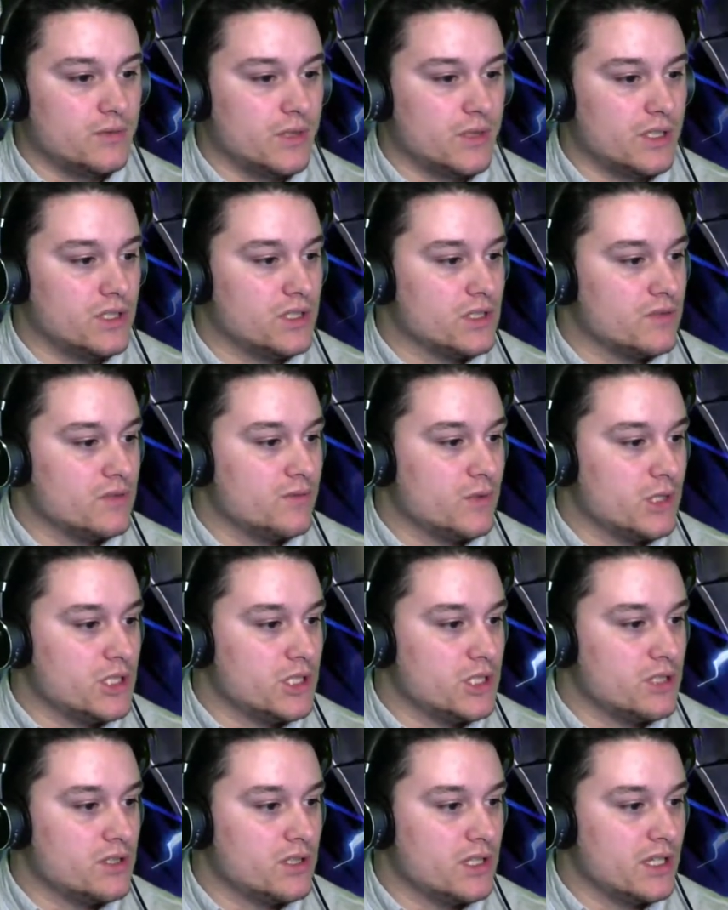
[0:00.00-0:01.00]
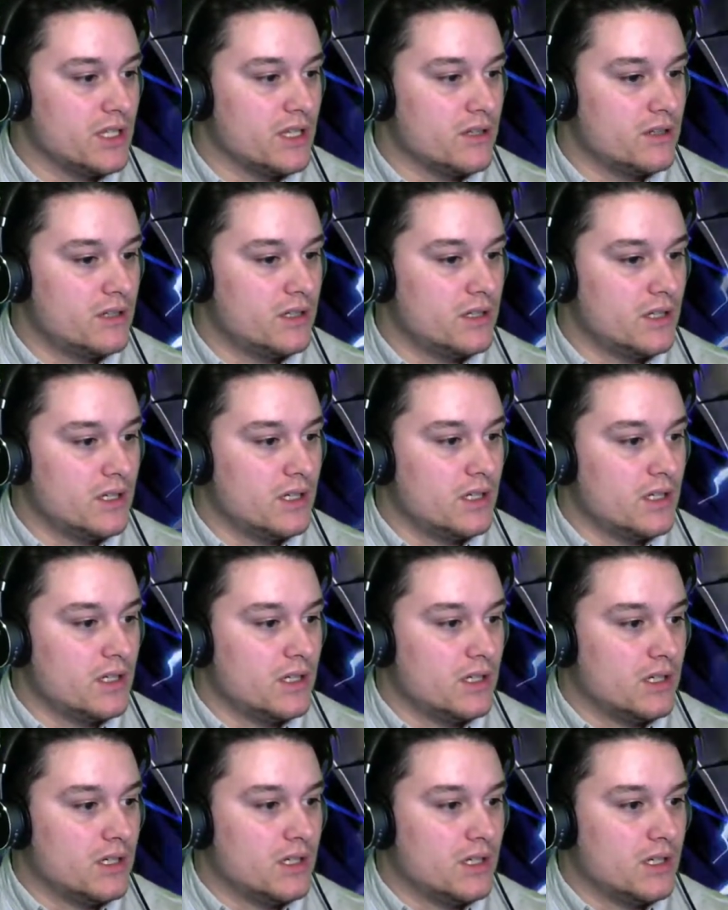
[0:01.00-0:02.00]
We can just watch it together.
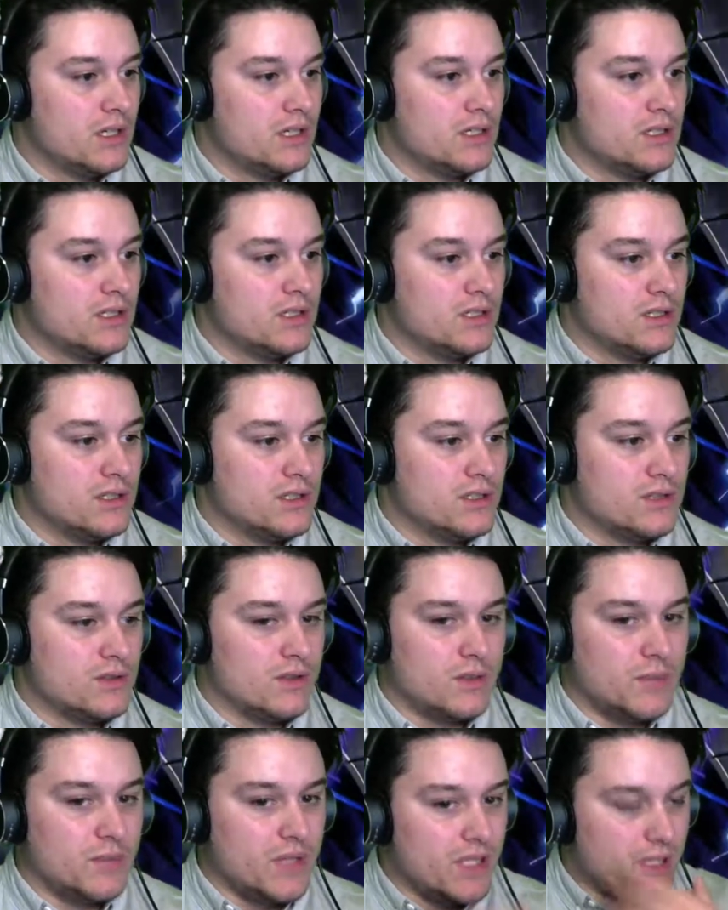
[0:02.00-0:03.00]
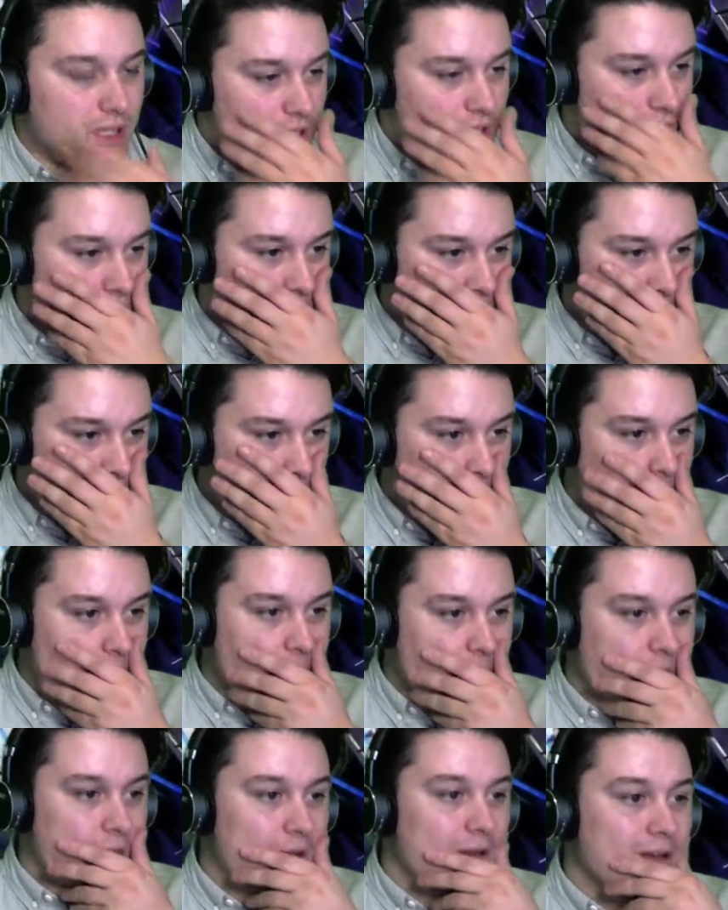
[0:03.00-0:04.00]
So, I mean,
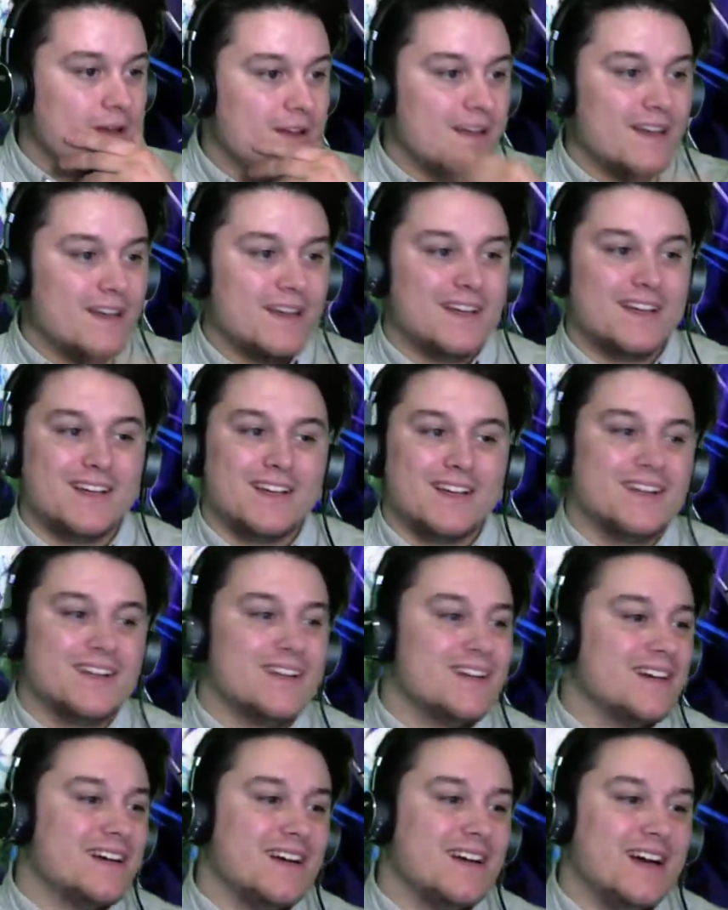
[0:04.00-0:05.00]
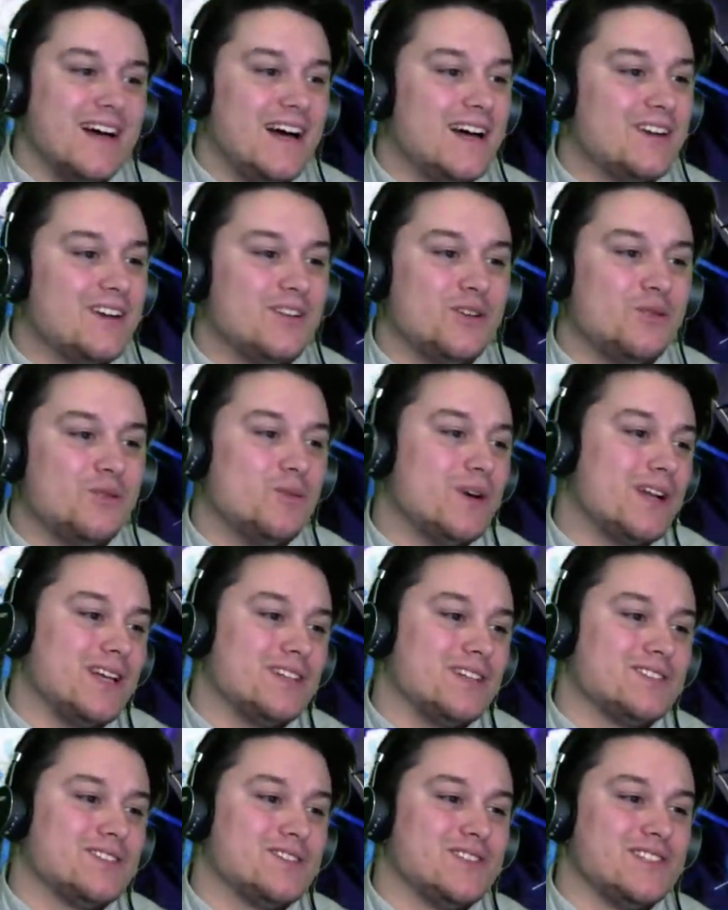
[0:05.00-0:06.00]
I don't know what
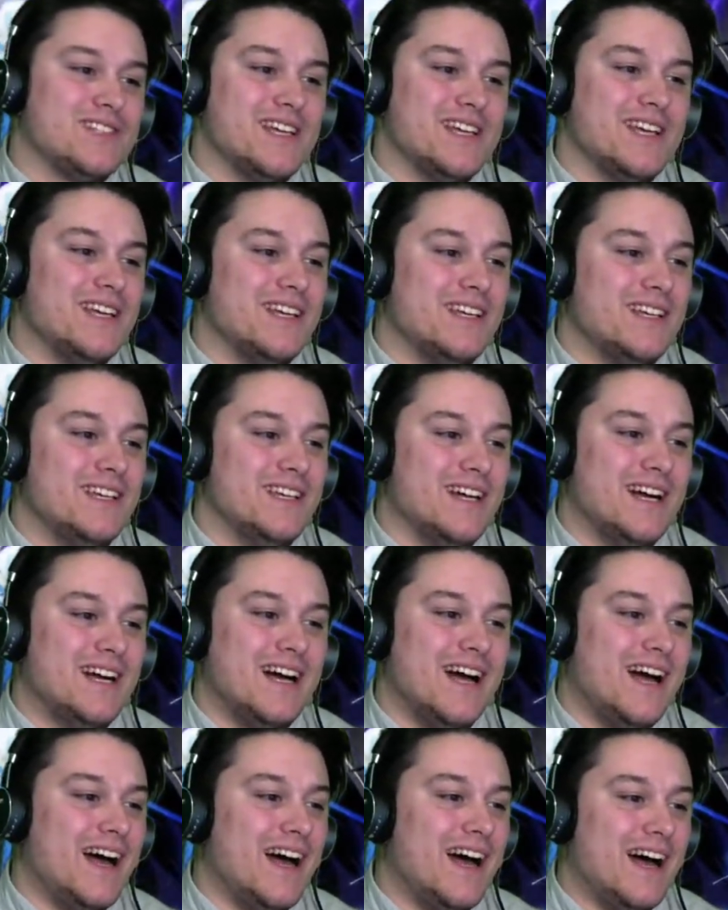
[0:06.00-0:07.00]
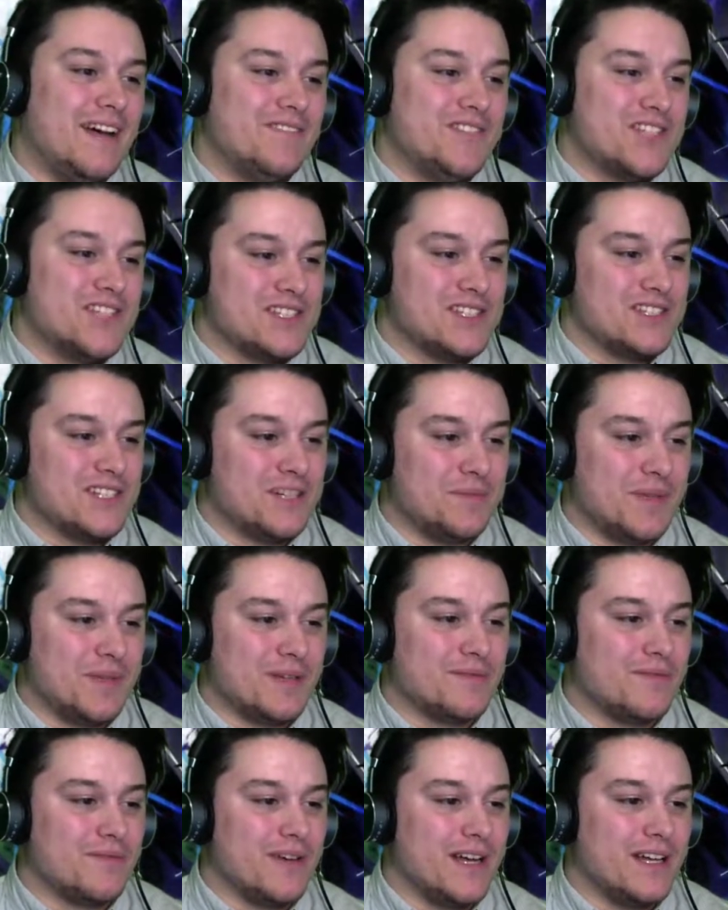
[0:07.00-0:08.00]
else to say. I, am just not a big
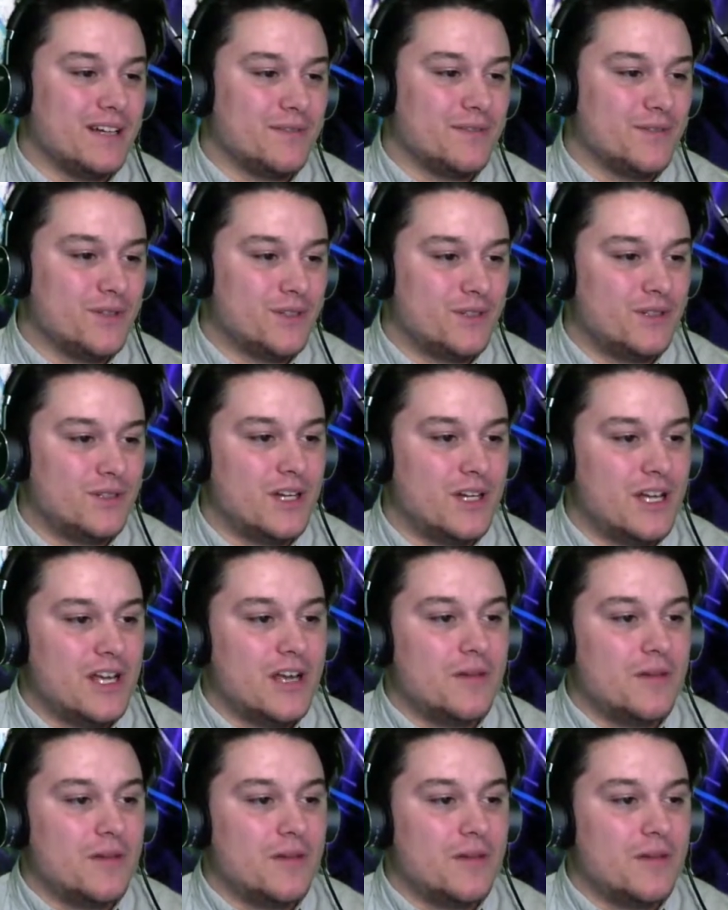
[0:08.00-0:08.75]
fan of her.